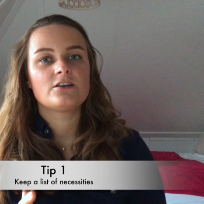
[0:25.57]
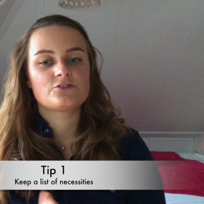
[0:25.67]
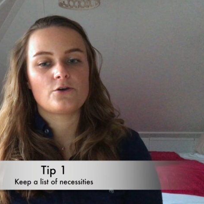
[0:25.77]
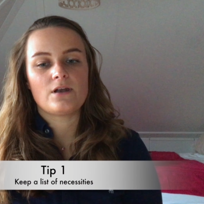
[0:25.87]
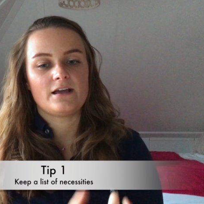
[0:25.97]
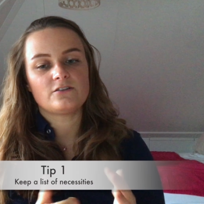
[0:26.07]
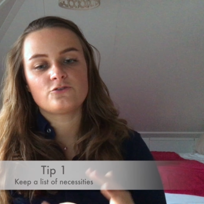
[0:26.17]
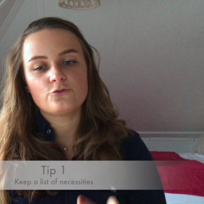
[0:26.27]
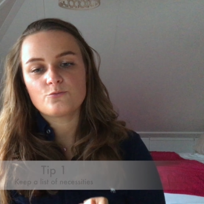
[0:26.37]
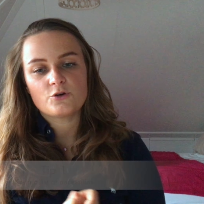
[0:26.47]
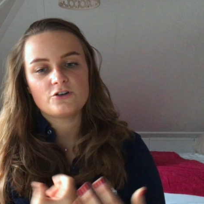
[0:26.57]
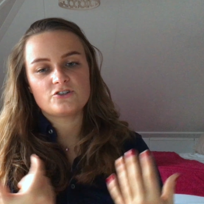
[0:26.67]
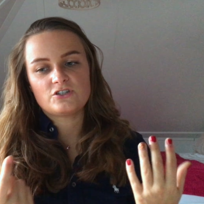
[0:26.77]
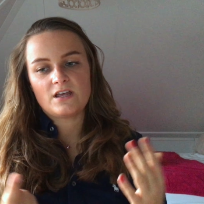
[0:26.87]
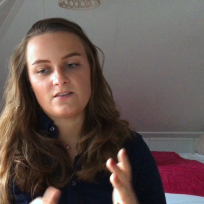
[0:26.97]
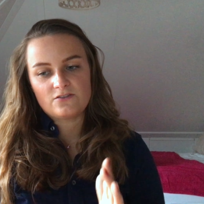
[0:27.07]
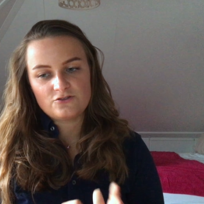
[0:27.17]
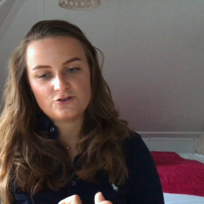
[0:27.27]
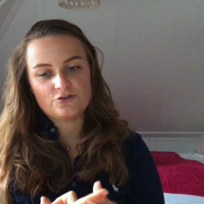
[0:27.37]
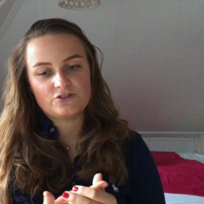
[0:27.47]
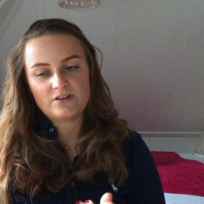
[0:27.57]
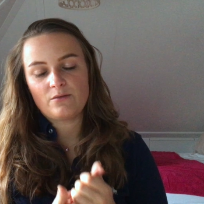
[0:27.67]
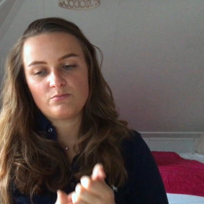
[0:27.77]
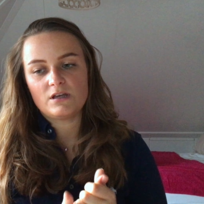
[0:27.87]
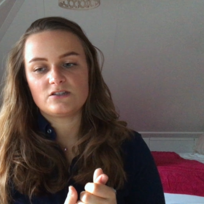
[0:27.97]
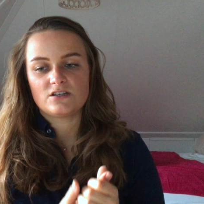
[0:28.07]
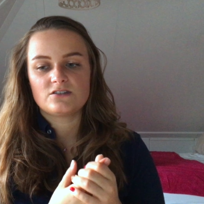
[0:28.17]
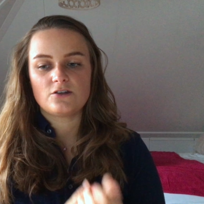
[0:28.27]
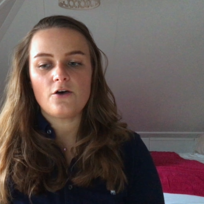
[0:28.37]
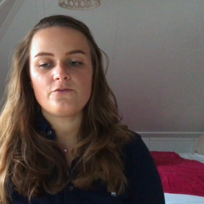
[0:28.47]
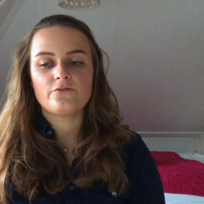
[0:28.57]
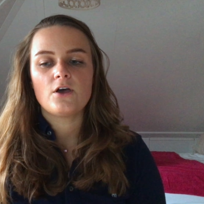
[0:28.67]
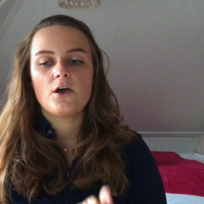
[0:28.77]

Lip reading: So like a toothbrush and just that basic stuff.